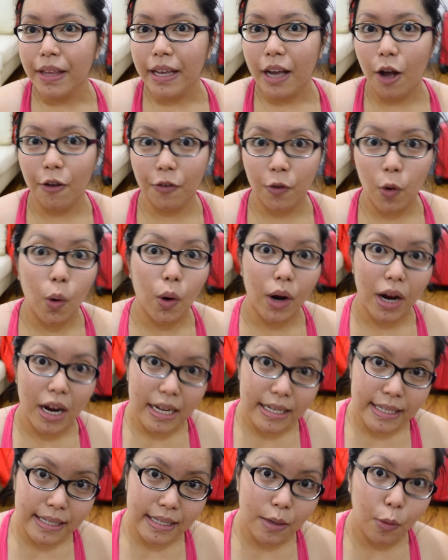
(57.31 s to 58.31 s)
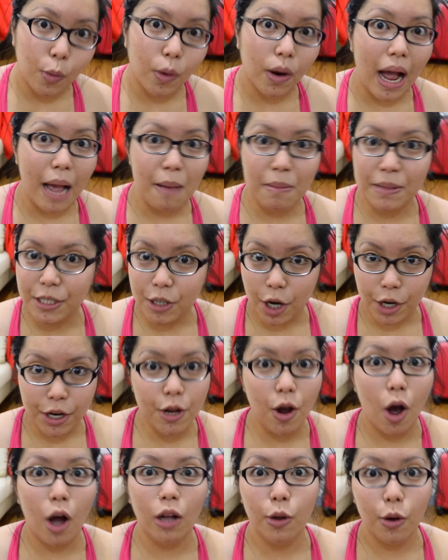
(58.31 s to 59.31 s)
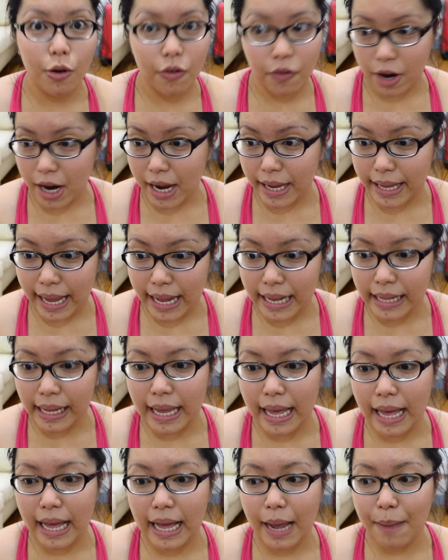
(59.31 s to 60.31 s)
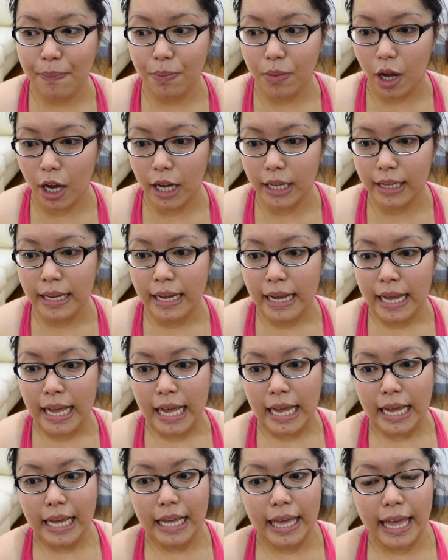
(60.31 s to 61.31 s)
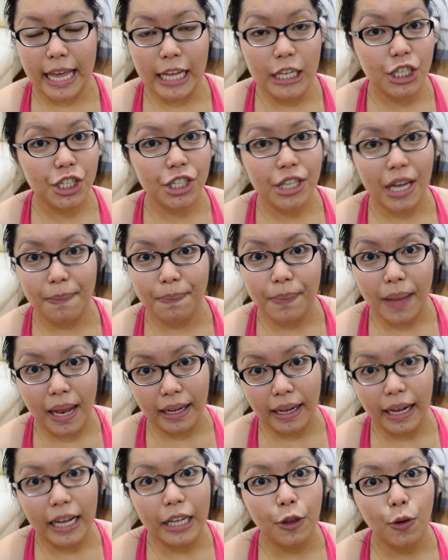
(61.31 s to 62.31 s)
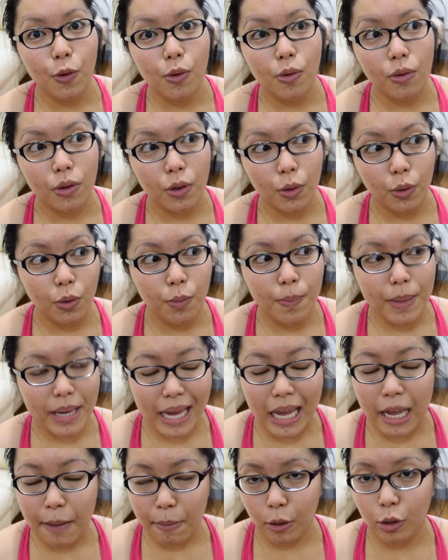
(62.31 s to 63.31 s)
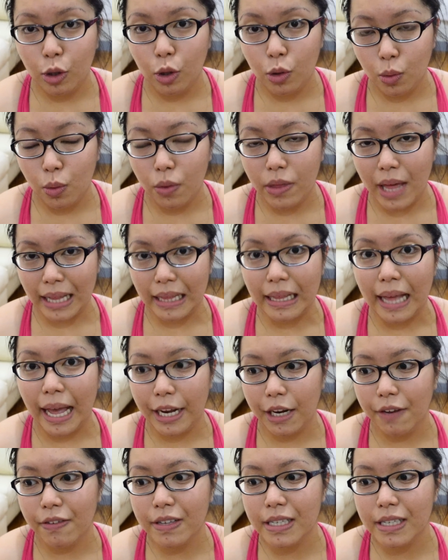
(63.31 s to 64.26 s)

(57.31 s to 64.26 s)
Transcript: of course I'm starting all over again, kaya I'm not in shape talaga to be able to do that kind of